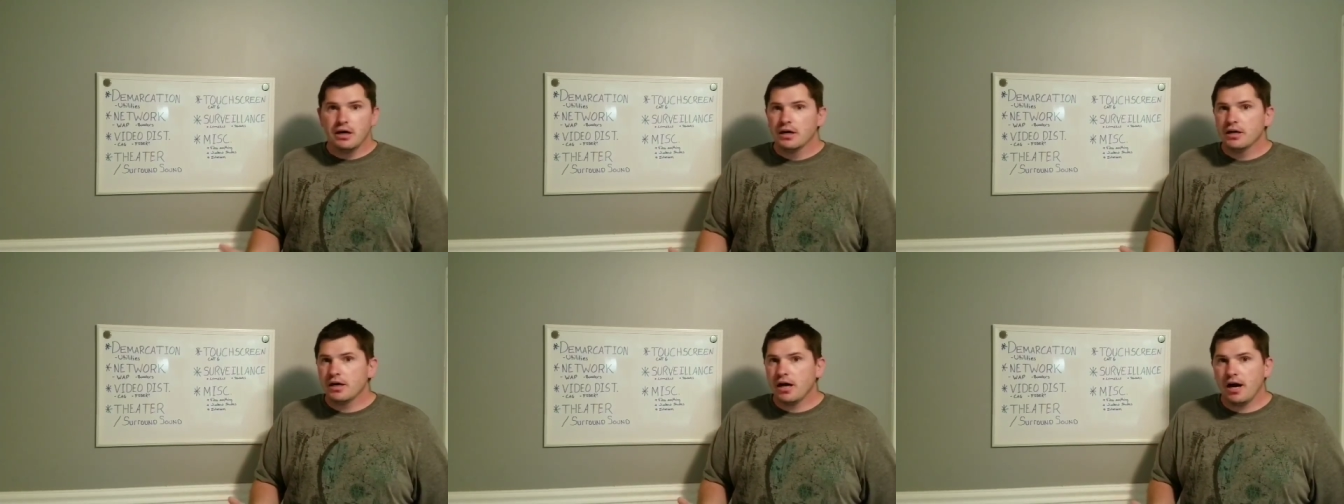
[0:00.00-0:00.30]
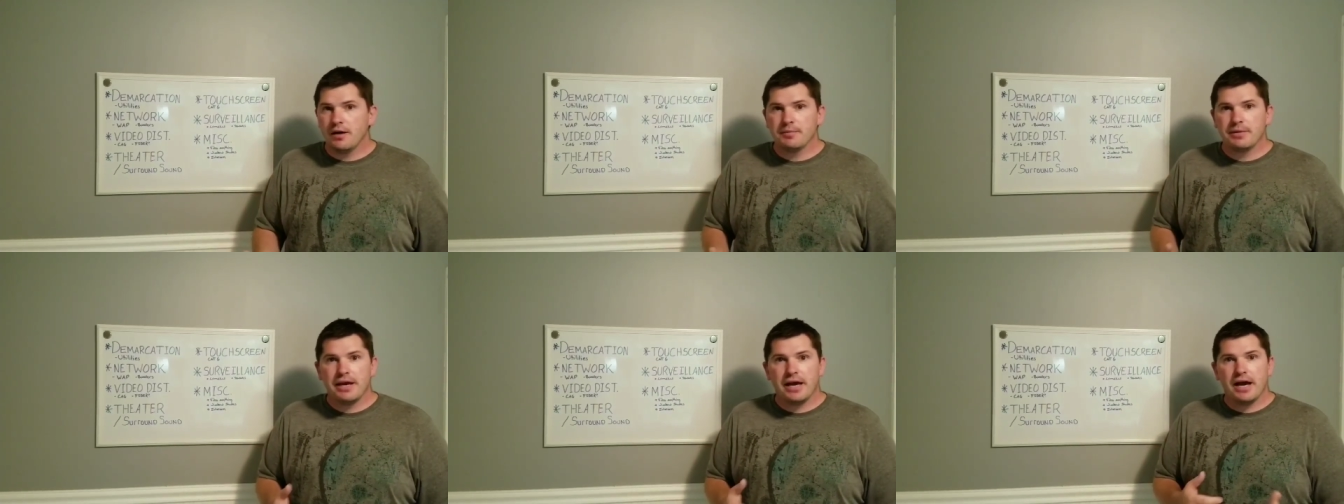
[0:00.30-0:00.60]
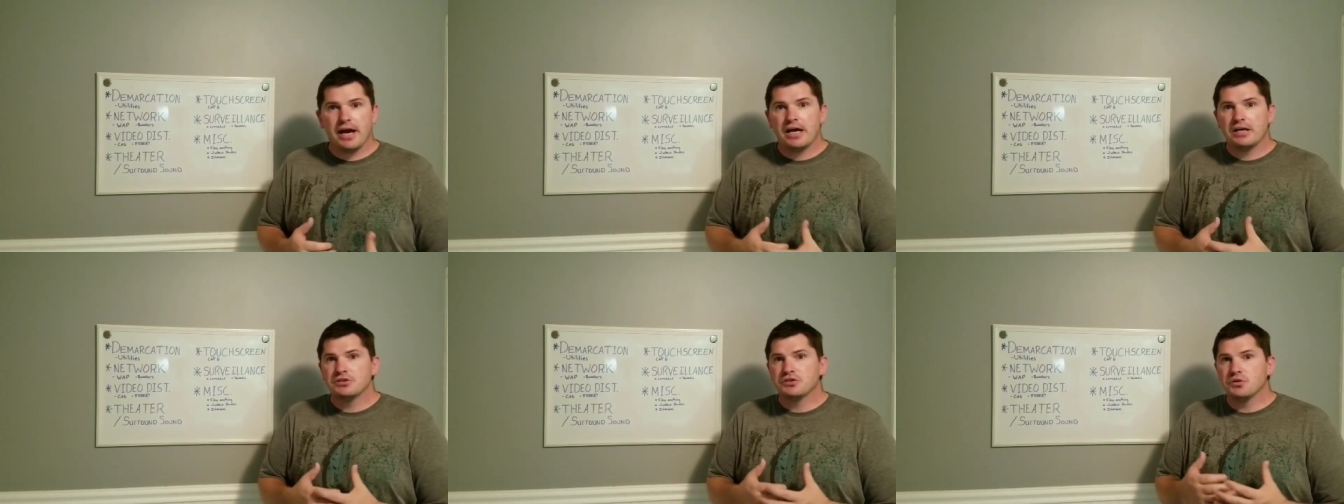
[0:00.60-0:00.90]

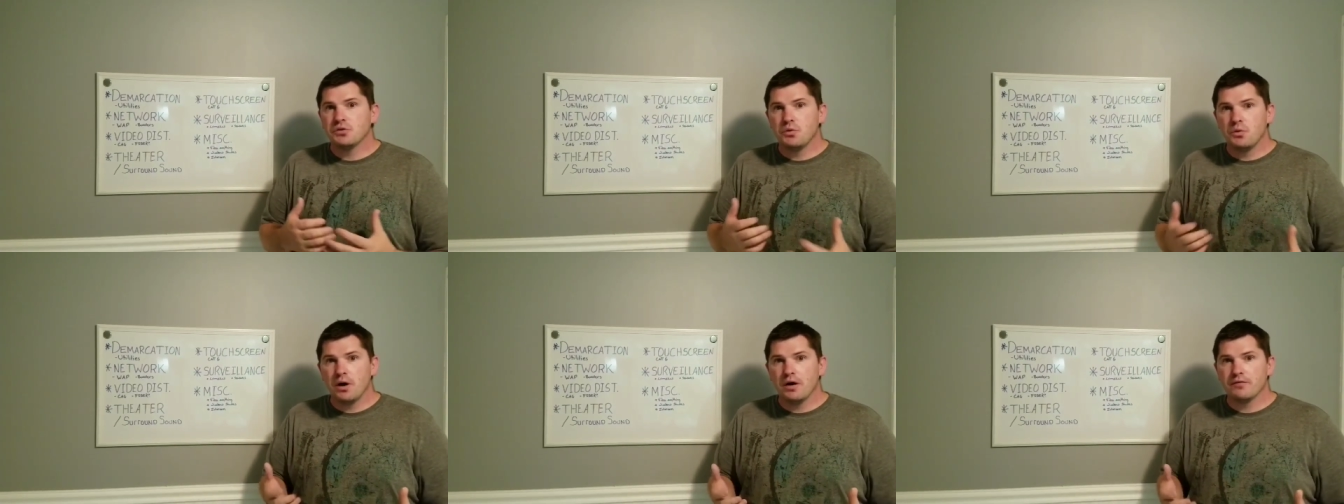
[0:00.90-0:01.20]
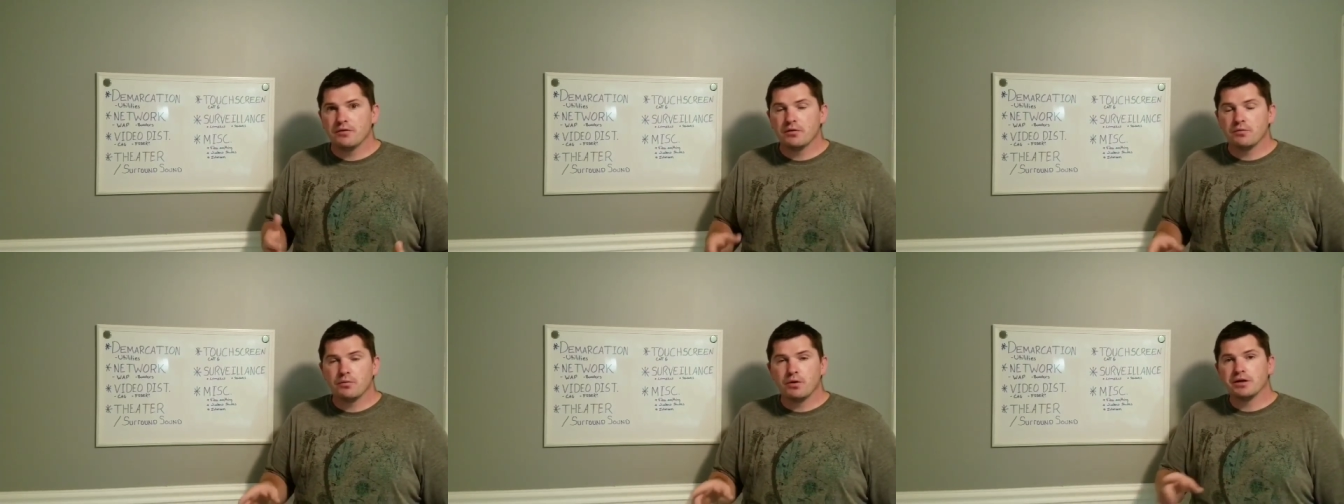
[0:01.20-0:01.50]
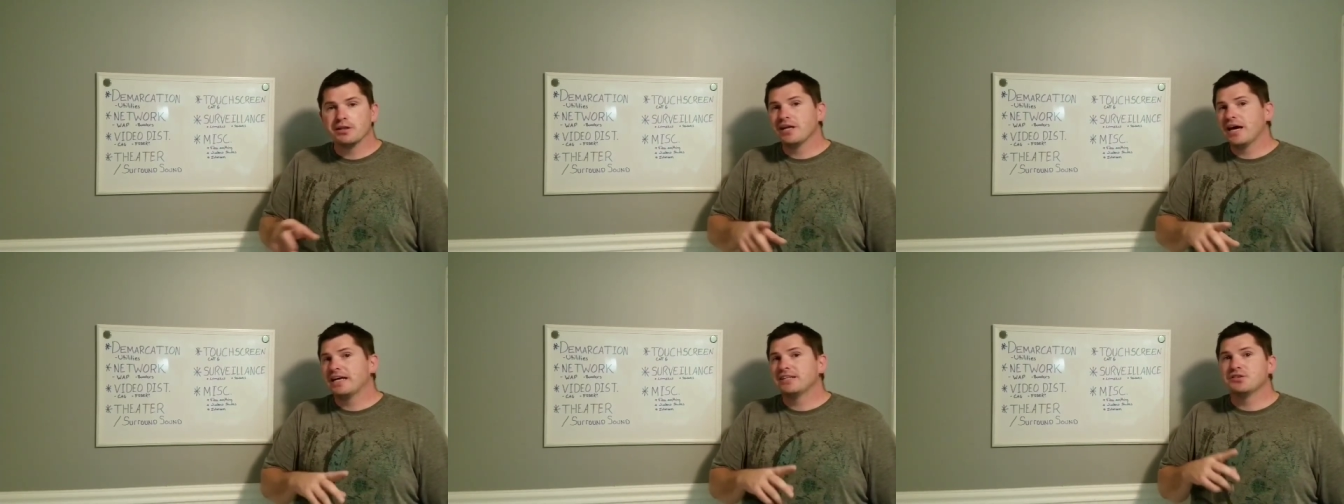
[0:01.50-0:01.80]
Comcast or whoever
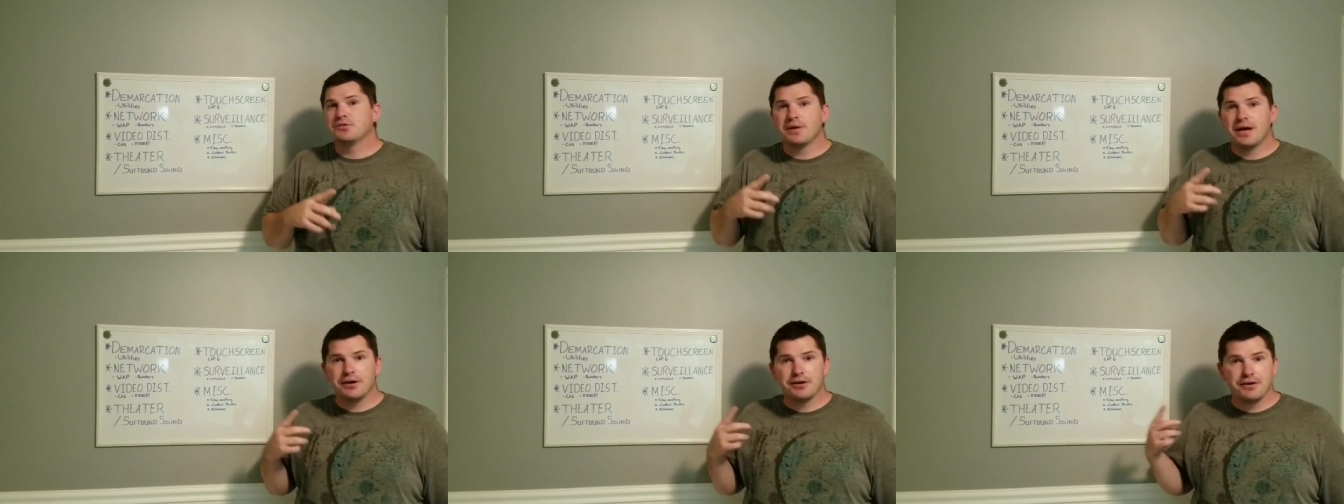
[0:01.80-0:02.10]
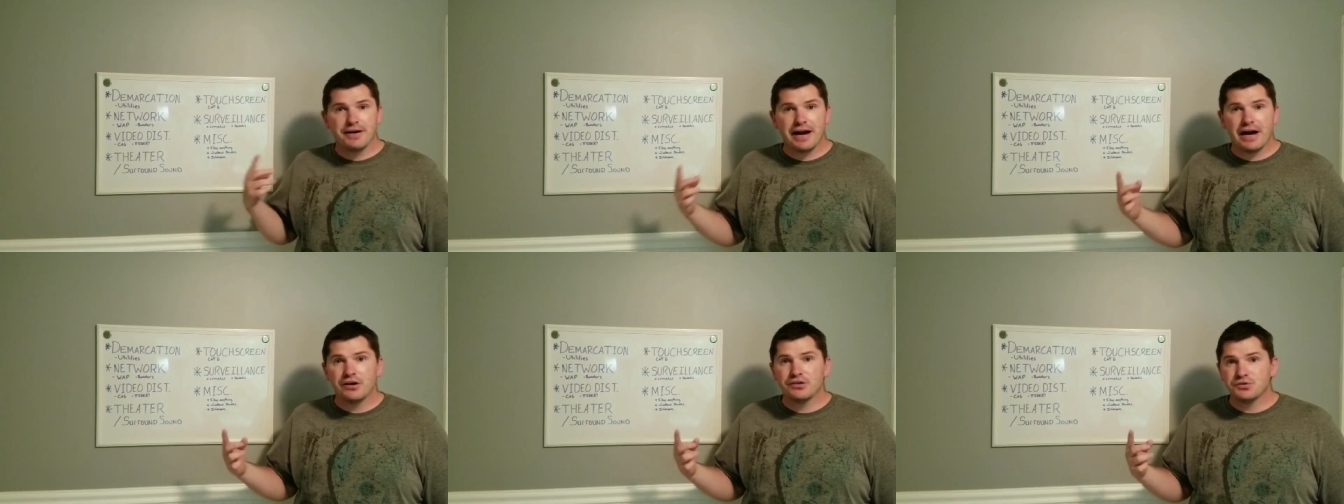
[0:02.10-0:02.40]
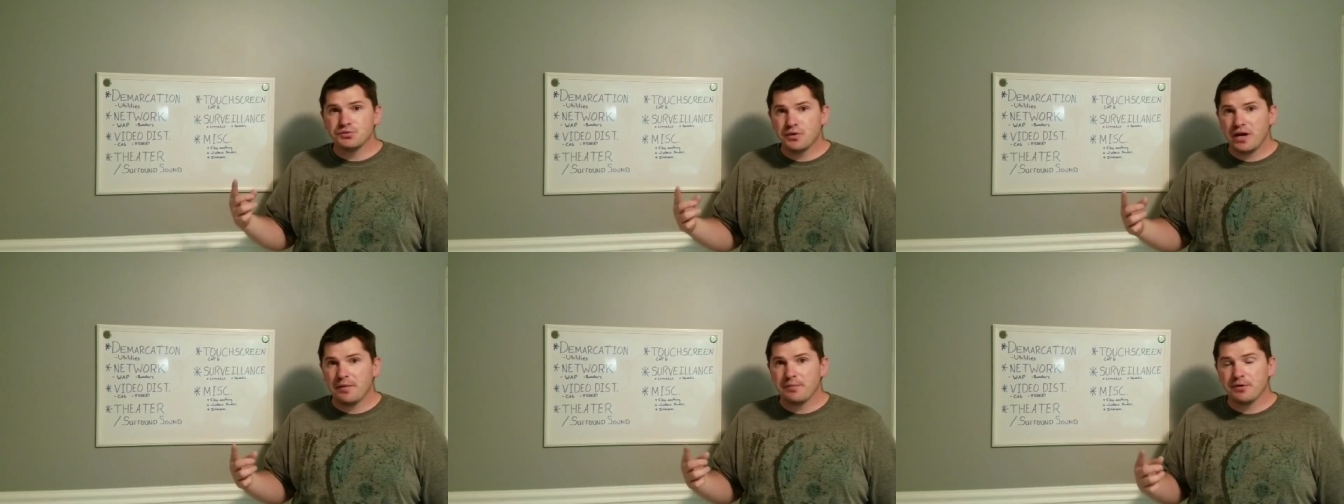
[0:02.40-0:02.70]
run lines around your
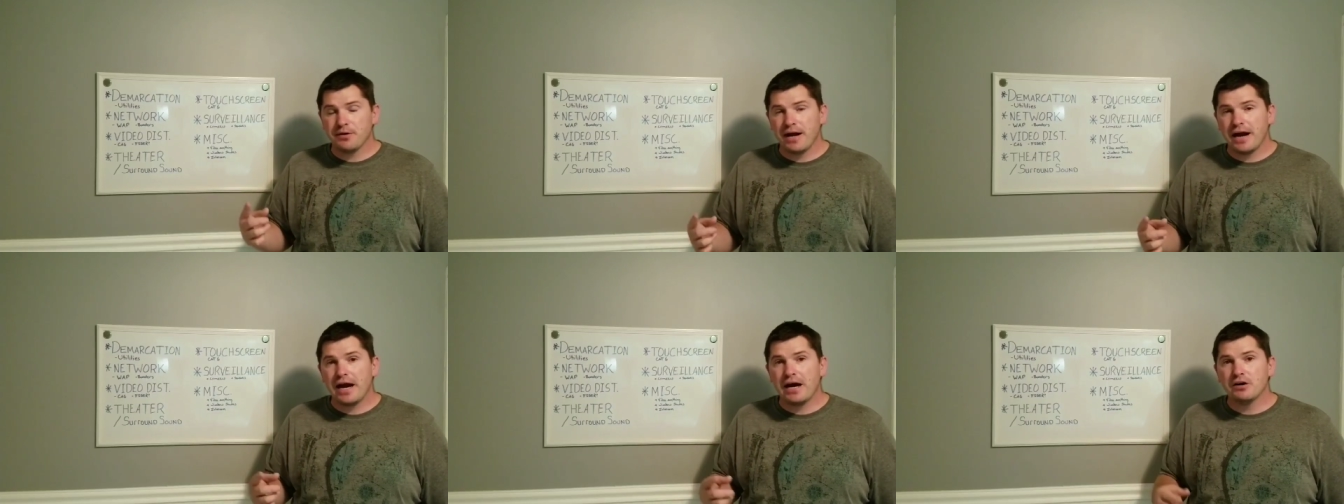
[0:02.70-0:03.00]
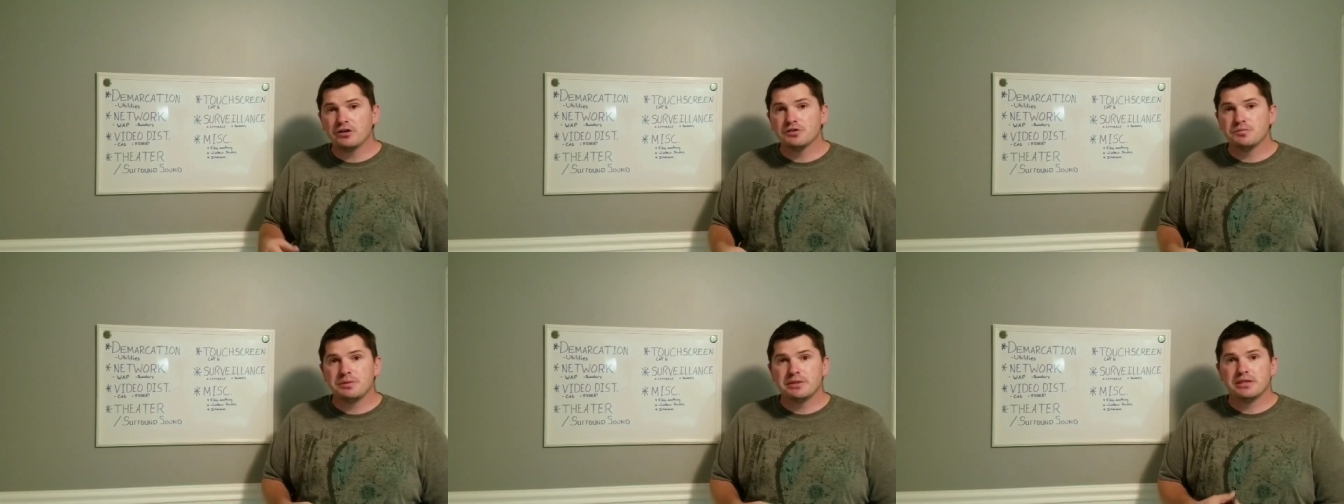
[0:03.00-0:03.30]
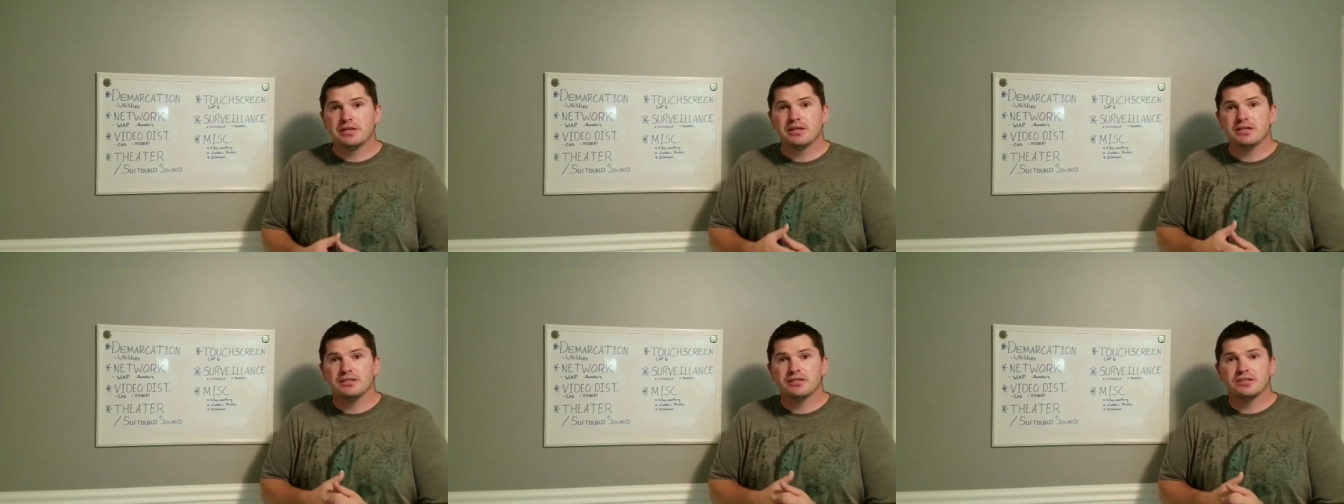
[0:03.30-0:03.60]
house, wrap your house
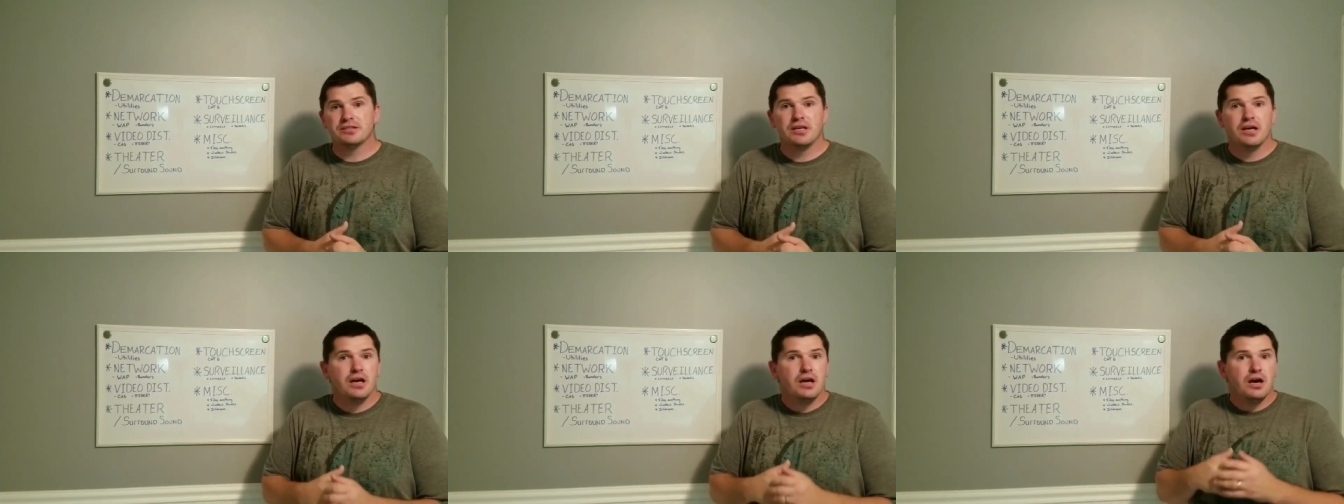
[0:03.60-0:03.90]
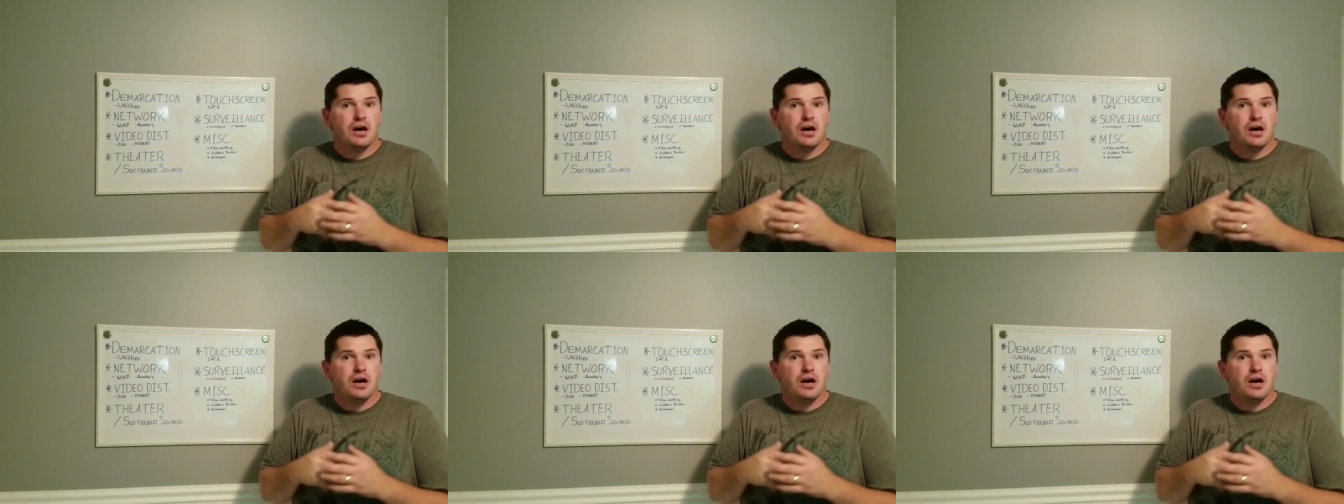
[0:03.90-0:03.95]
because